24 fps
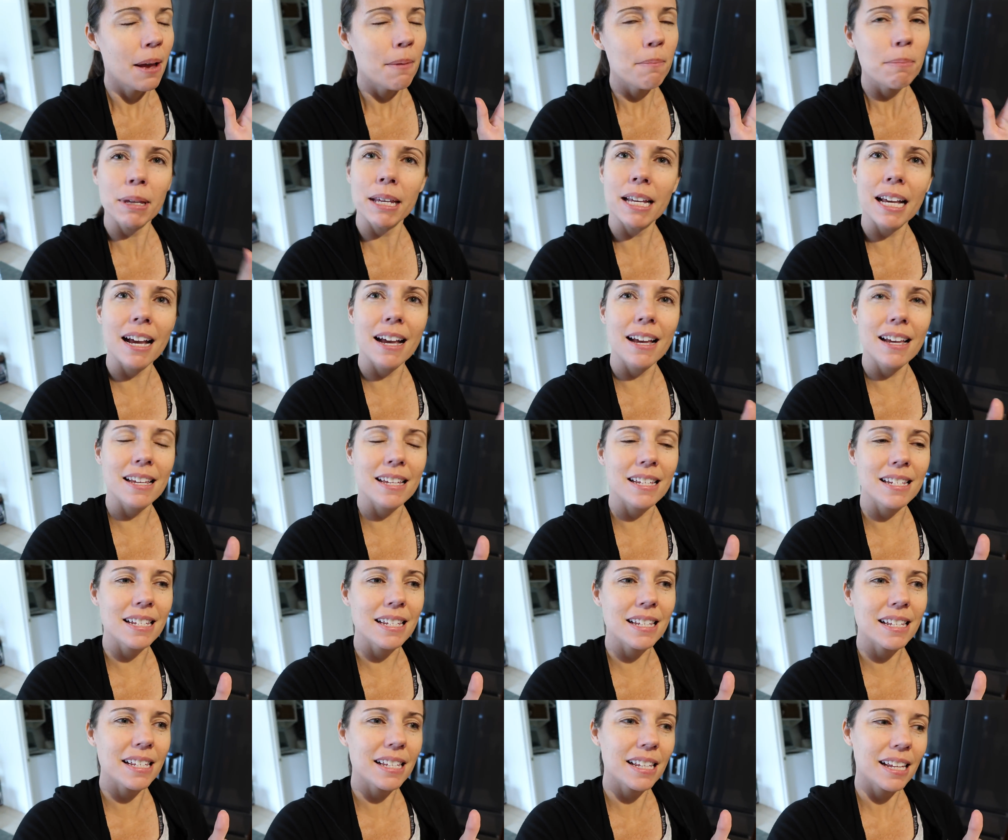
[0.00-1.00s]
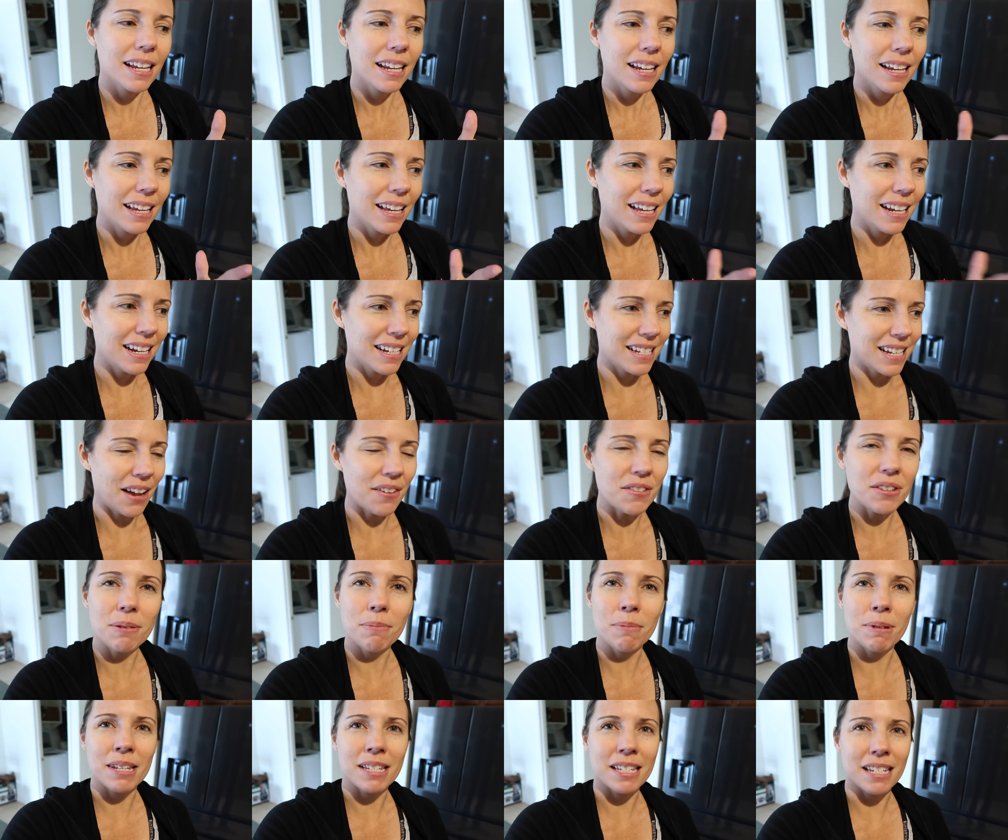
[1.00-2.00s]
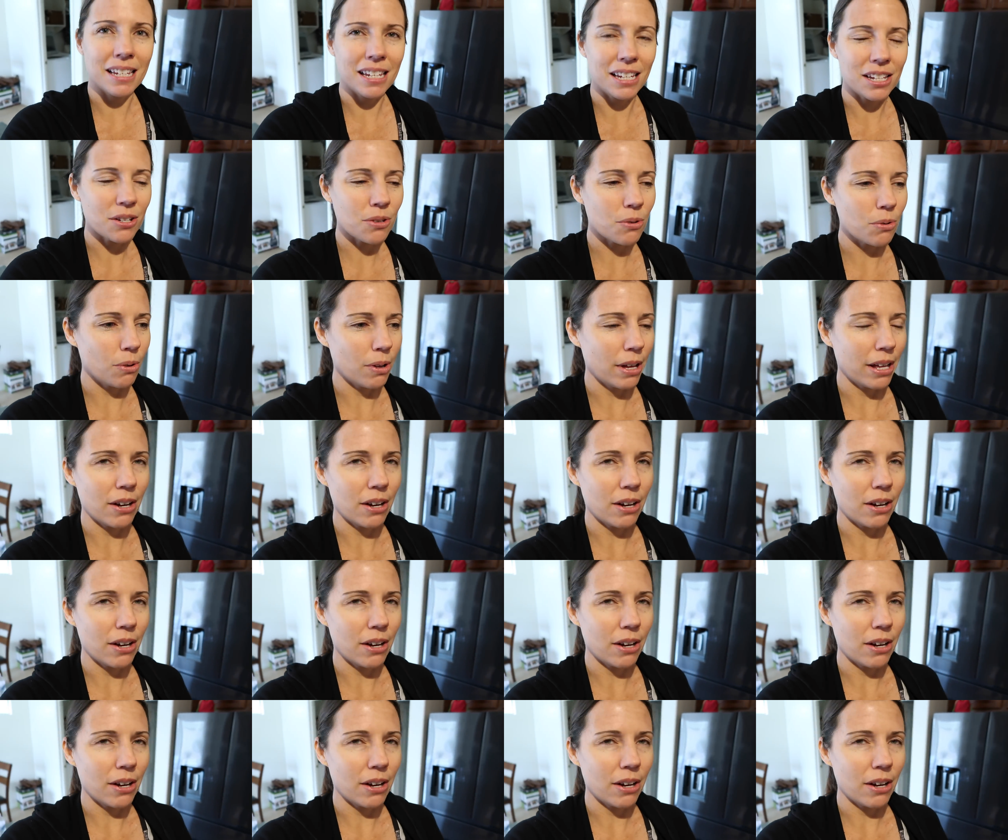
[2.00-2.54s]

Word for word: because he doesn't have to miss any school.